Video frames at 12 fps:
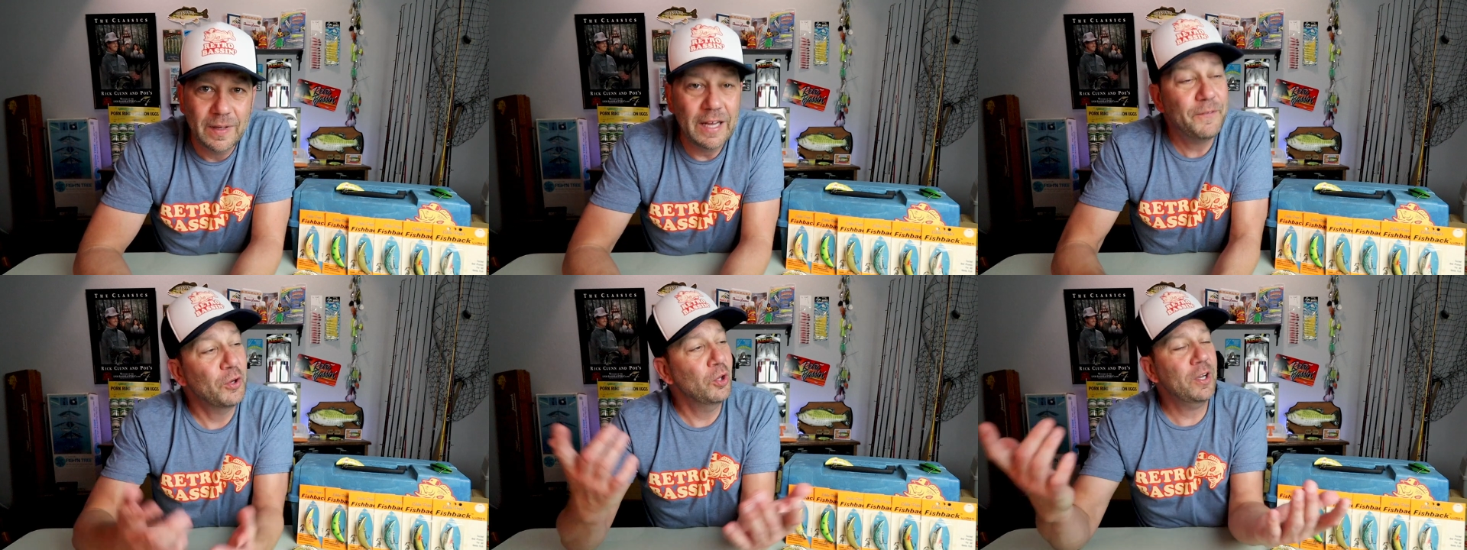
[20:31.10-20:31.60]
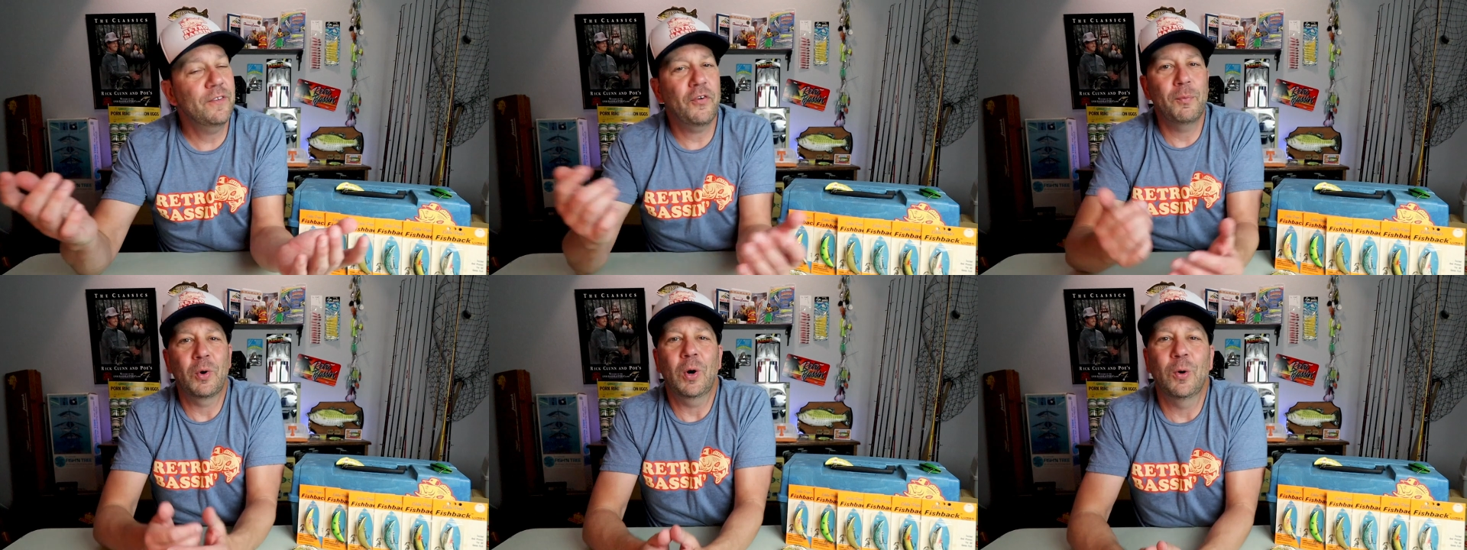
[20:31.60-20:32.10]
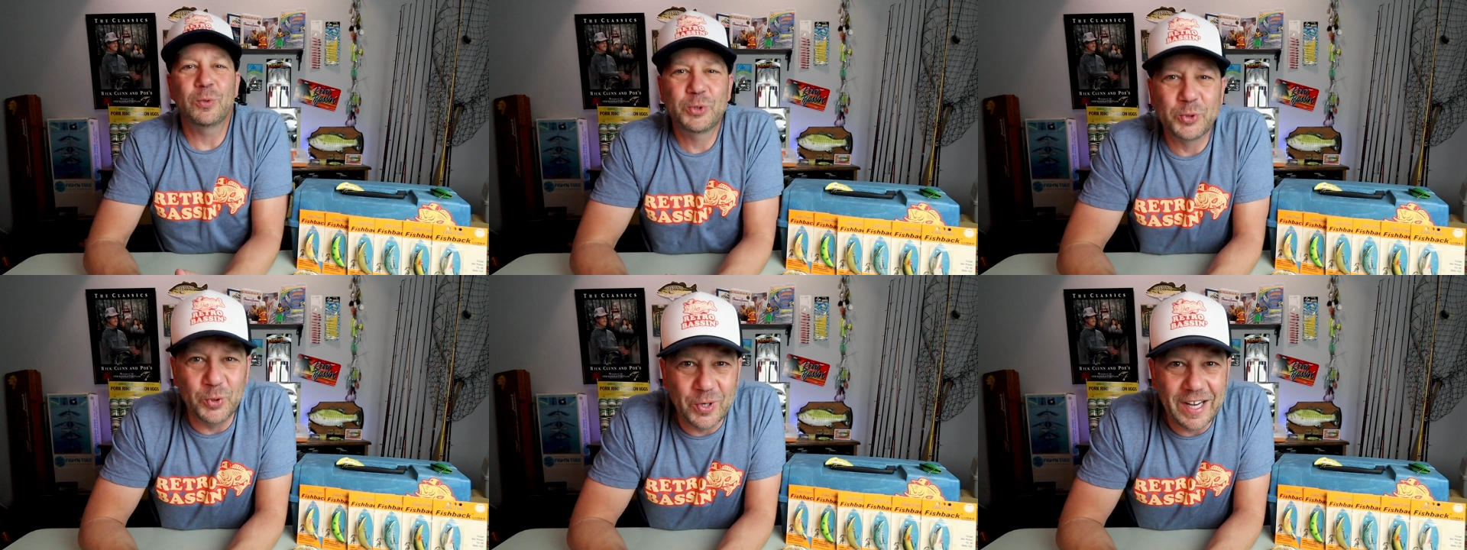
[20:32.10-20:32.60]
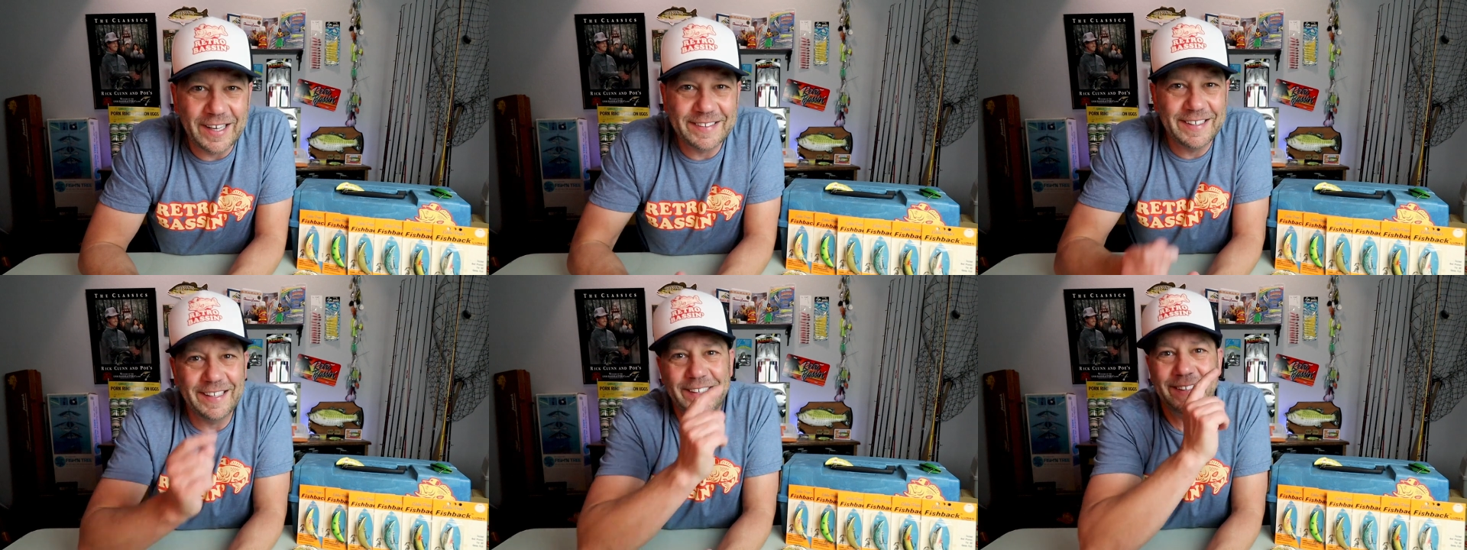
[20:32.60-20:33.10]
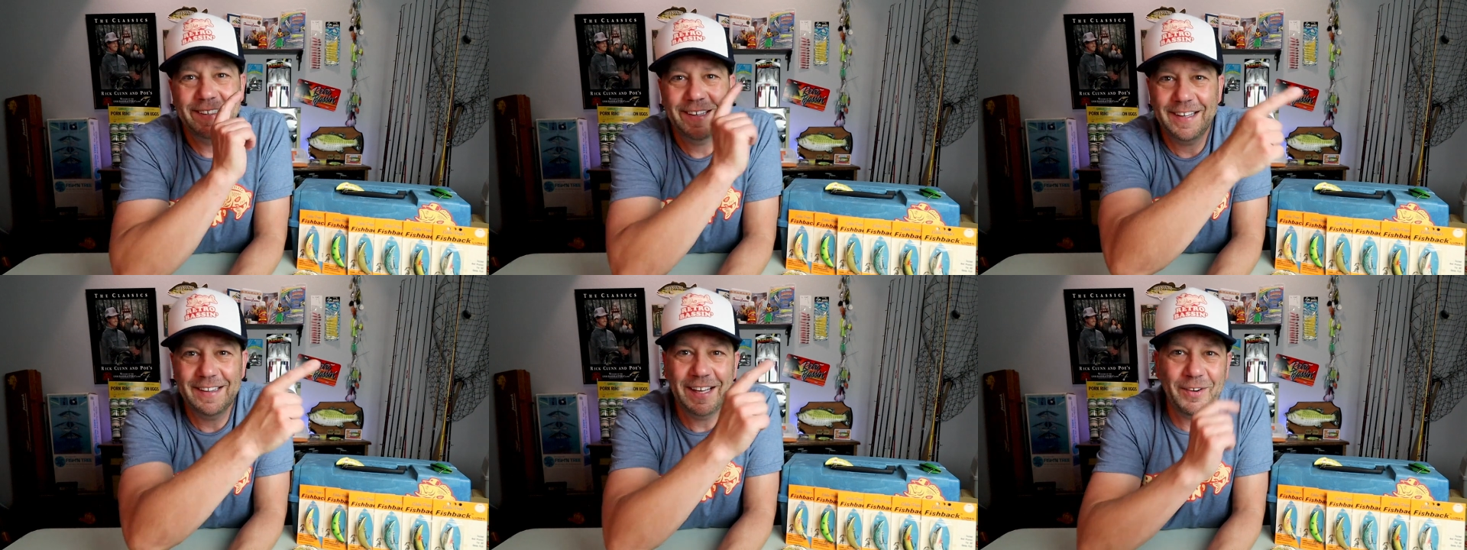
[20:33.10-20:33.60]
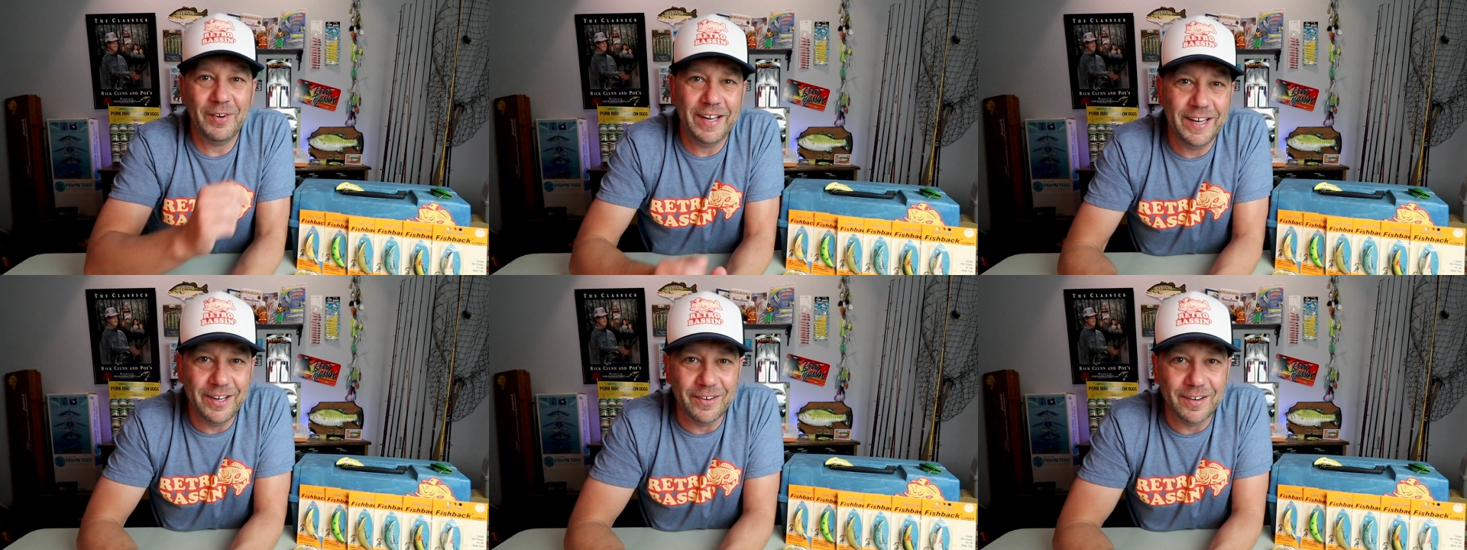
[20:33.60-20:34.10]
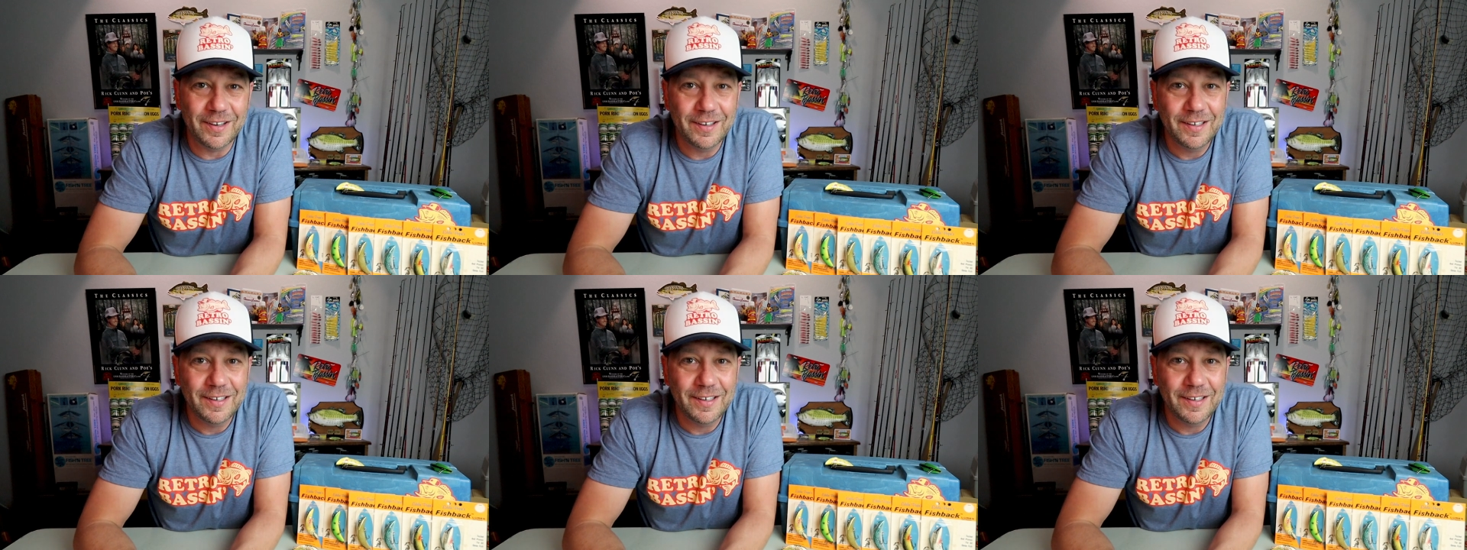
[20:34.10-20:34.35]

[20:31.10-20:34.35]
If you're looking for more old school content, click right here.